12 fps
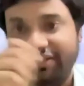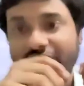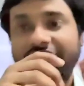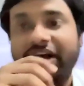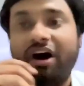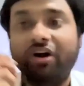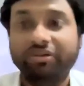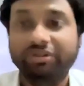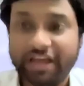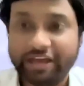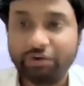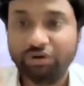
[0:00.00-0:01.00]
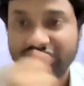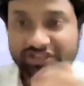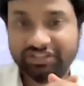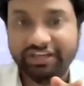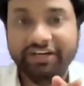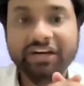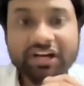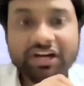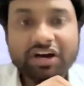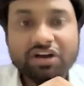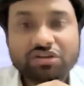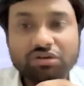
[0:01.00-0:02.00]
Okay, or the accuracy side.
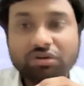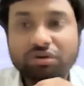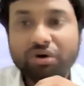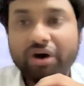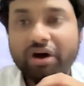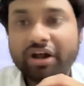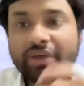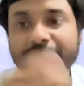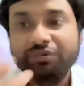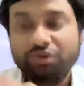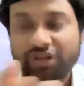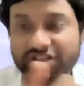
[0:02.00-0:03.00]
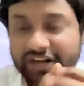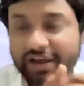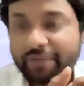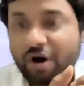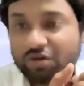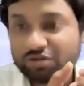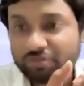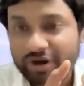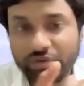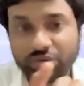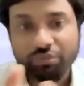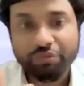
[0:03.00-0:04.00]
So if Suresh sir have also
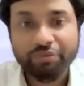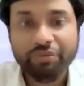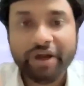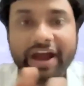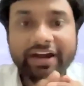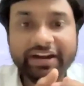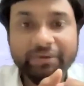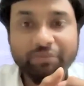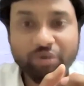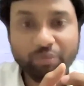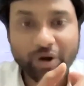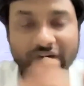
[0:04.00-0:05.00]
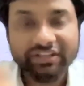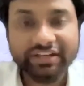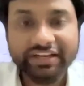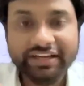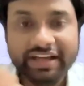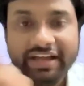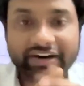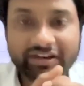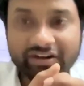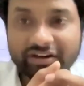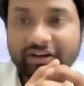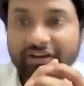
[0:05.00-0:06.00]
want to add any more points, then he can
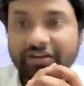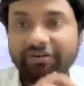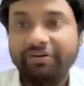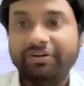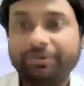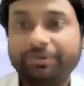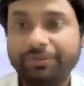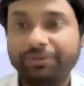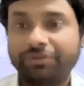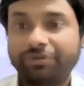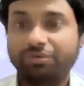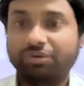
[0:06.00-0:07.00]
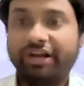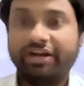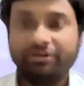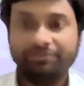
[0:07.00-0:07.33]
to that.